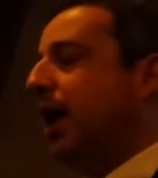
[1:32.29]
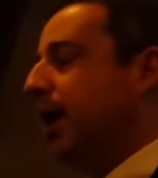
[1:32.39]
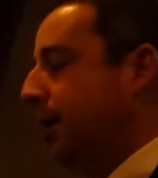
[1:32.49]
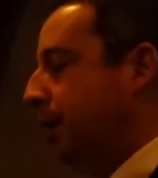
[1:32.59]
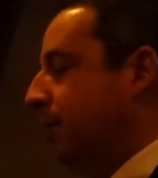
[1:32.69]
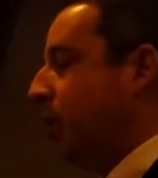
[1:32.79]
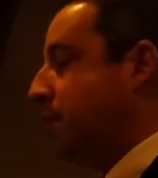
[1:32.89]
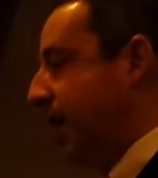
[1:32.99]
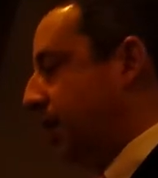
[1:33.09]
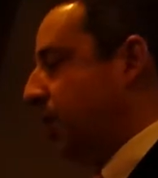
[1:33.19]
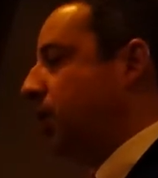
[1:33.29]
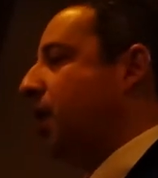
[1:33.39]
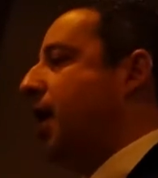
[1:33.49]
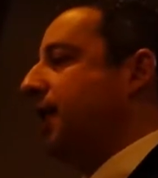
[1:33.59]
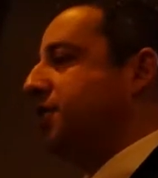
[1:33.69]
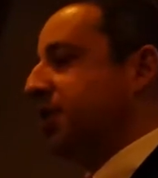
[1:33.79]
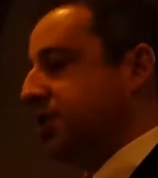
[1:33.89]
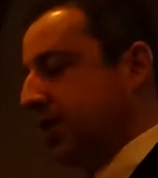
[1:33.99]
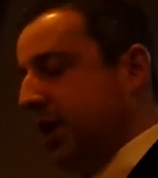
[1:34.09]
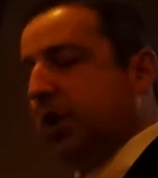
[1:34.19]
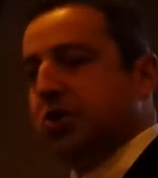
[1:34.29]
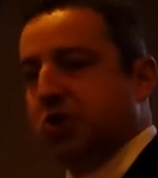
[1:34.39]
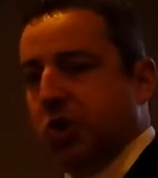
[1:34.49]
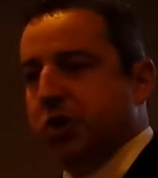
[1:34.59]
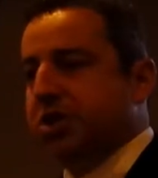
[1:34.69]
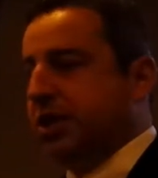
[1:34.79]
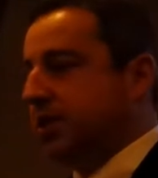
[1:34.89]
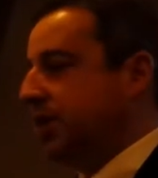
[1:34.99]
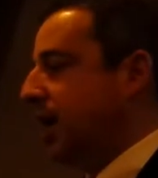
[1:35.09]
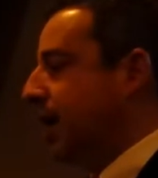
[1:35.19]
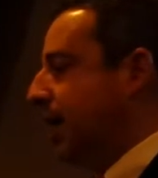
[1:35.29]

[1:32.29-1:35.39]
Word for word: um, our medical oncologists and our surgeons.